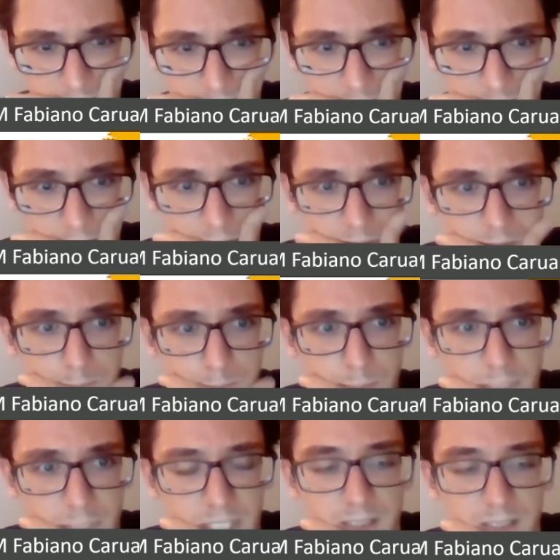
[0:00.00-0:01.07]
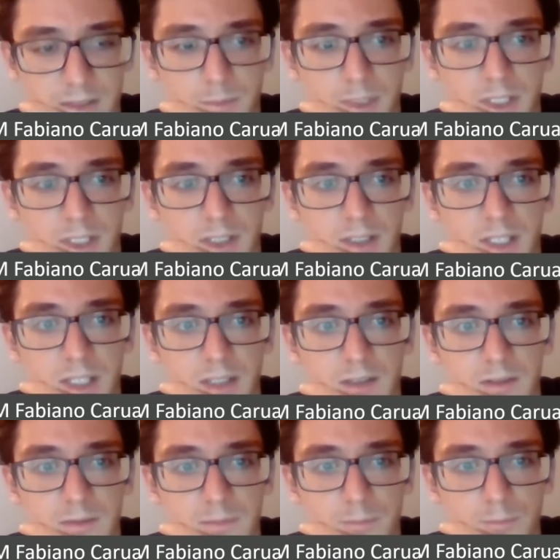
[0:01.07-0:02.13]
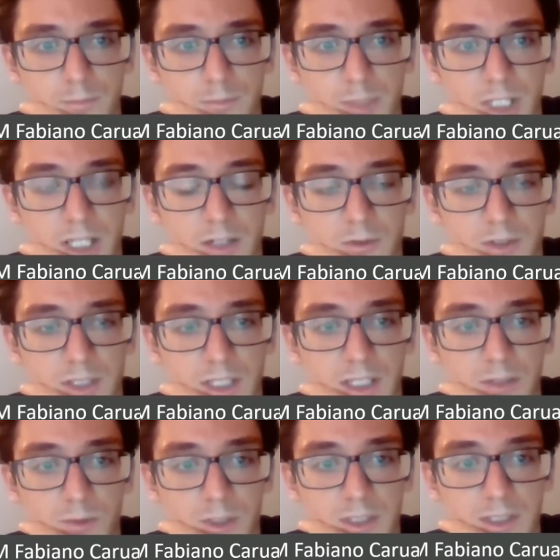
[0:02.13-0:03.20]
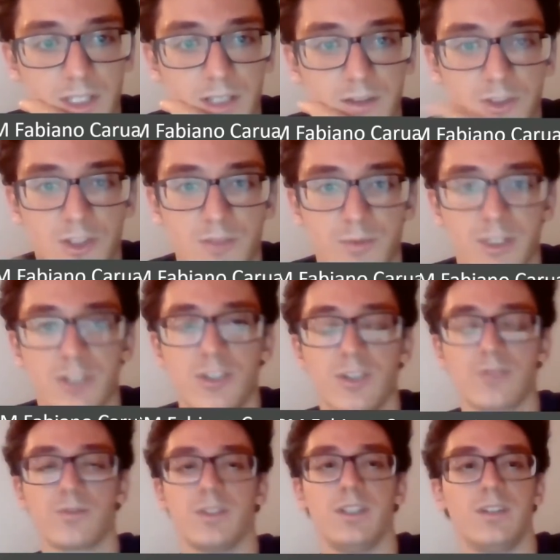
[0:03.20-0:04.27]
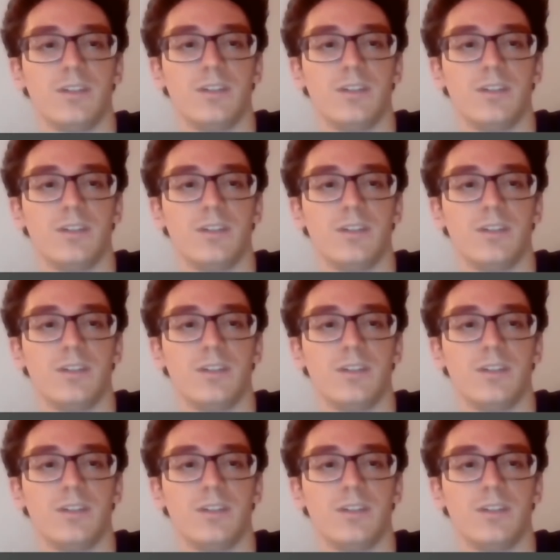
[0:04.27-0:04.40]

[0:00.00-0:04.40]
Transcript: This pins my knight, but I don't think he wants to take. Let's just play g3,